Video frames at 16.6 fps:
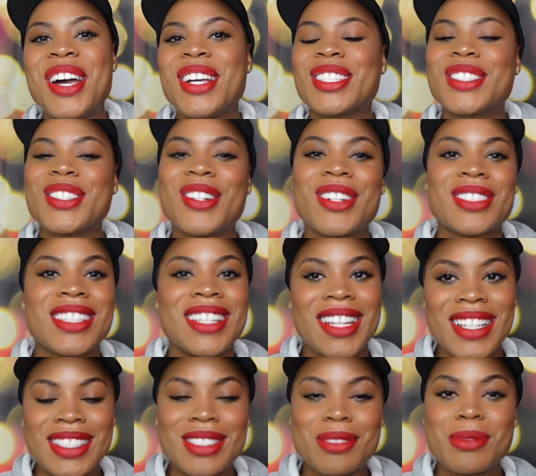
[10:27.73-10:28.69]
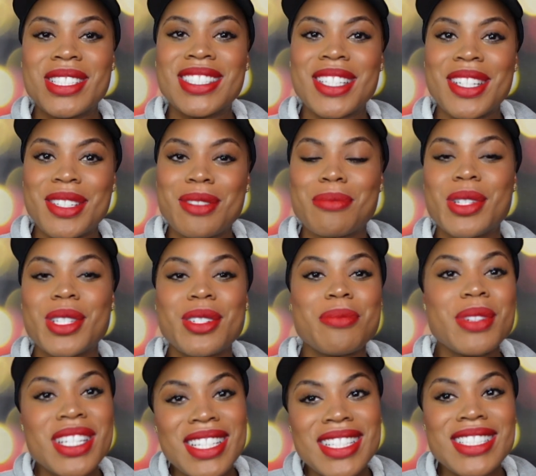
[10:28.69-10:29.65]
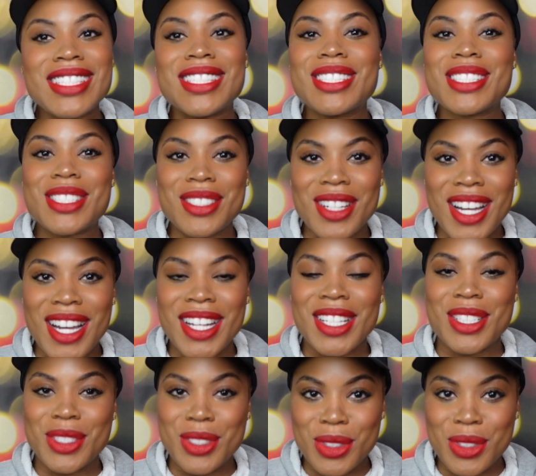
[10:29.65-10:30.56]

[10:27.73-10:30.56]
So yes, let me tell you, bitter peach is tried and